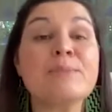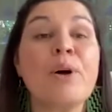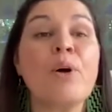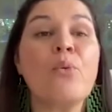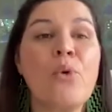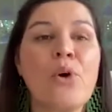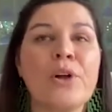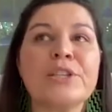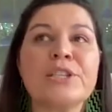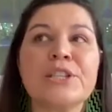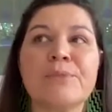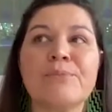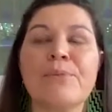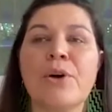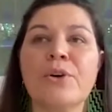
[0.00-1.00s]
But what's
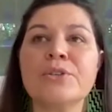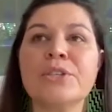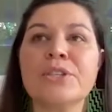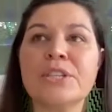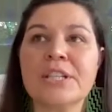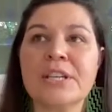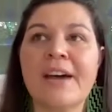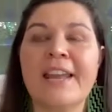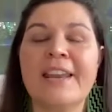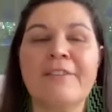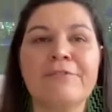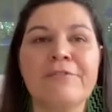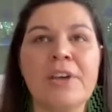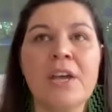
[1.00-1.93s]
the most kind of